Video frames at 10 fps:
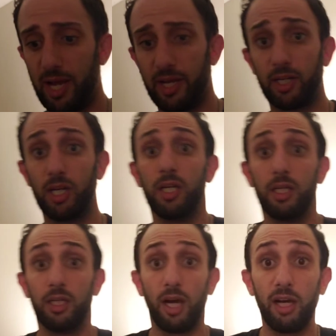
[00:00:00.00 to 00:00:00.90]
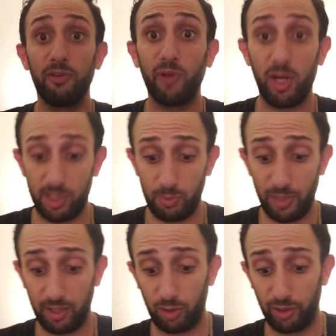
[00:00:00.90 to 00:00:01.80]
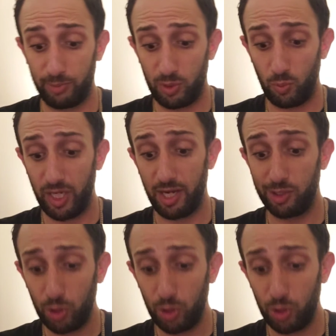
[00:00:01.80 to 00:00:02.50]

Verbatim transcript: pack of Cosmic Eclipse, we got